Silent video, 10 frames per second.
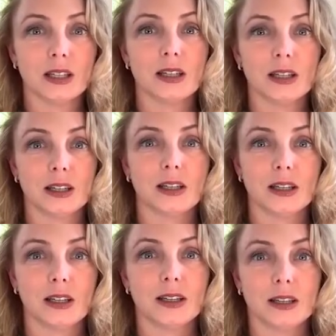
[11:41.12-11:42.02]

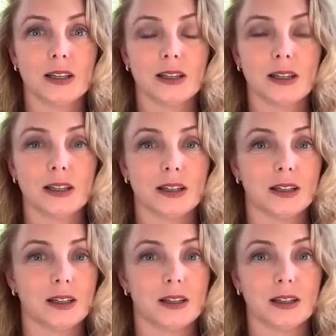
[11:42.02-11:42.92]

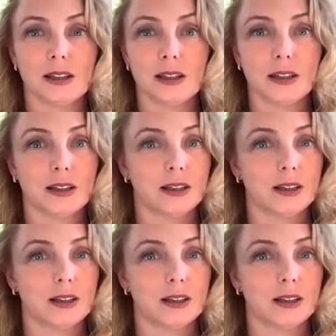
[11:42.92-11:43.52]
[no speech]